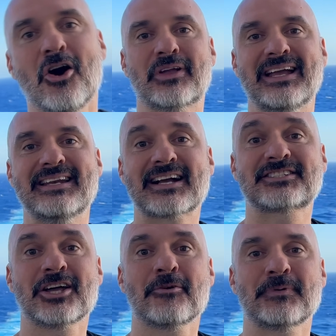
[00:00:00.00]
Okay,
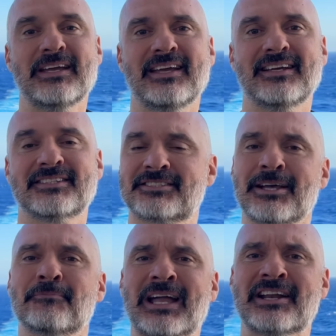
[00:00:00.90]
next up is
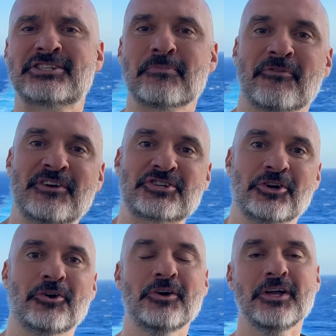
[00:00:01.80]
something kind of
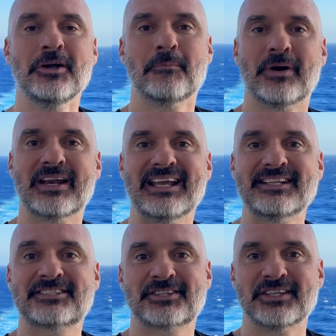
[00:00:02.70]
superficial, but
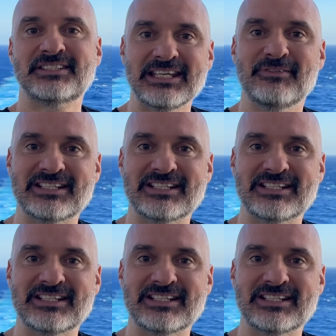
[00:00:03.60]
it's the TV